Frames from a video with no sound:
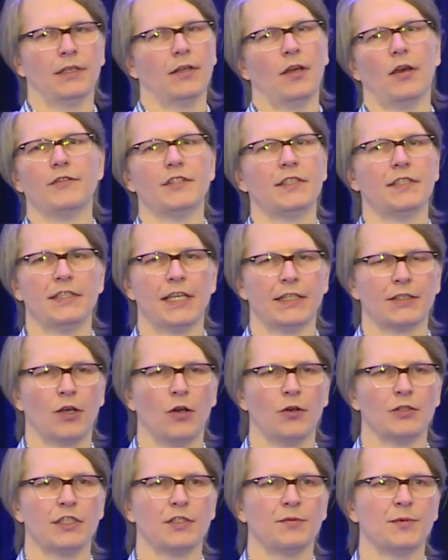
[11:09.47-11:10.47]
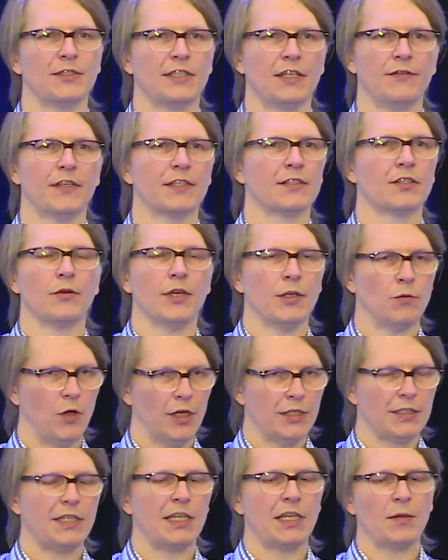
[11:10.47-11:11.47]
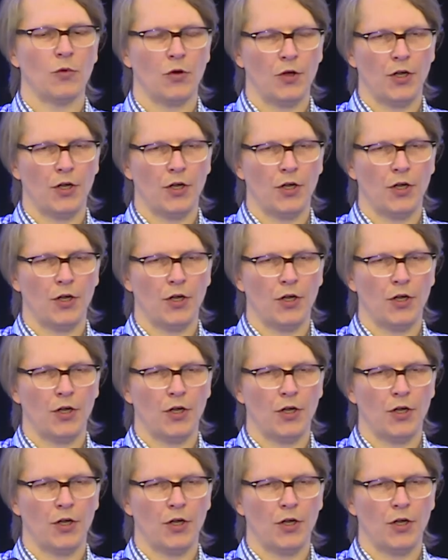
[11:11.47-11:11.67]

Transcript: obviously technology specific, so in one team